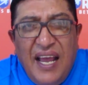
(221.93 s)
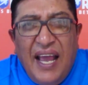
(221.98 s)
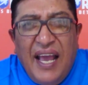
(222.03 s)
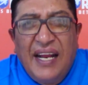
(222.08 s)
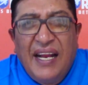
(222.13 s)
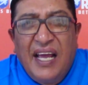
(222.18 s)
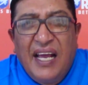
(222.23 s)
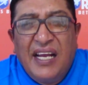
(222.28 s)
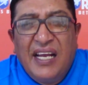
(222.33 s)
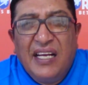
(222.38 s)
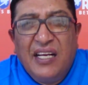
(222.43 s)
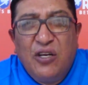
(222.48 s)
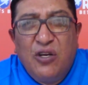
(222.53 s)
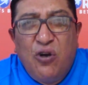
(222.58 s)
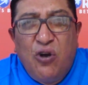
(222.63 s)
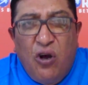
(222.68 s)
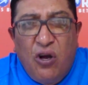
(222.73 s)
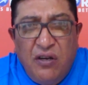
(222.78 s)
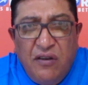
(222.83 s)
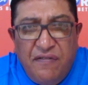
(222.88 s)
And I can
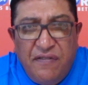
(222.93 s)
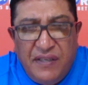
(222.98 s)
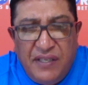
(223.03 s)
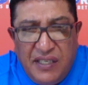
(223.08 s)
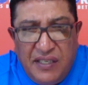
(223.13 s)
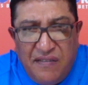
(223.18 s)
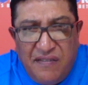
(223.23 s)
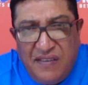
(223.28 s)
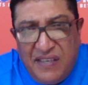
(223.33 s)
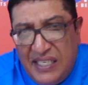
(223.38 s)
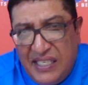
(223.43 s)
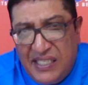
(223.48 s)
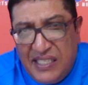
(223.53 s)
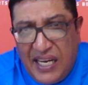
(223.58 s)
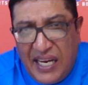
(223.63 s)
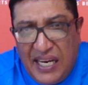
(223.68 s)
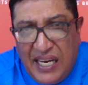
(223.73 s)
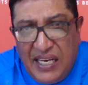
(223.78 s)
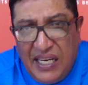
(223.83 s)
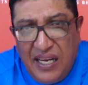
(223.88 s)
confidently
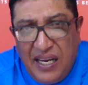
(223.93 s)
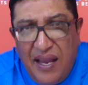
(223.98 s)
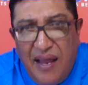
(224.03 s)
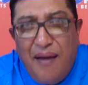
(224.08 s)
say